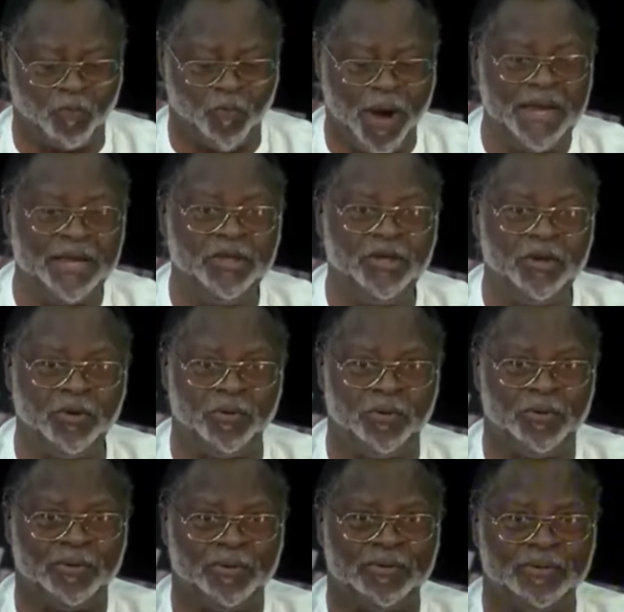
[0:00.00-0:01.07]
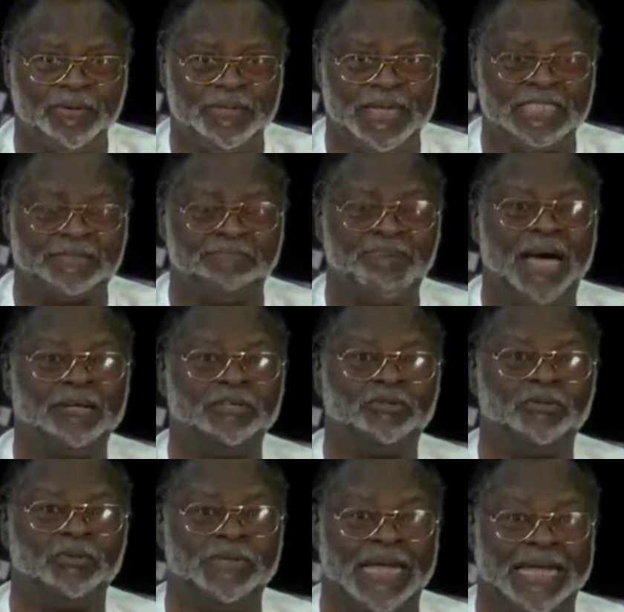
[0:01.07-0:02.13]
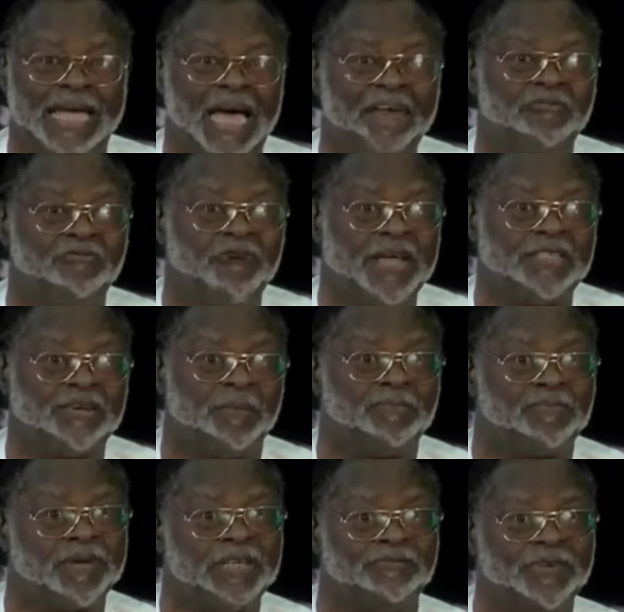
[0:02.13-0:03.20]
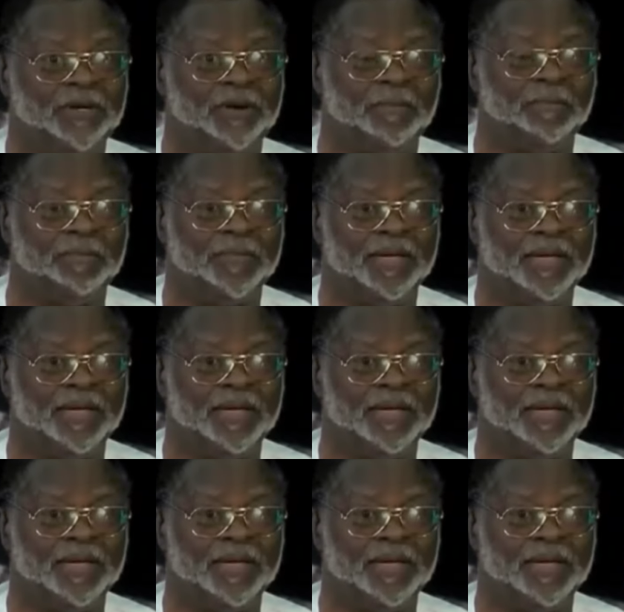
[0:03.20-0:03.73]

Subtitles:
When you dismantle the guardrails of press freedom,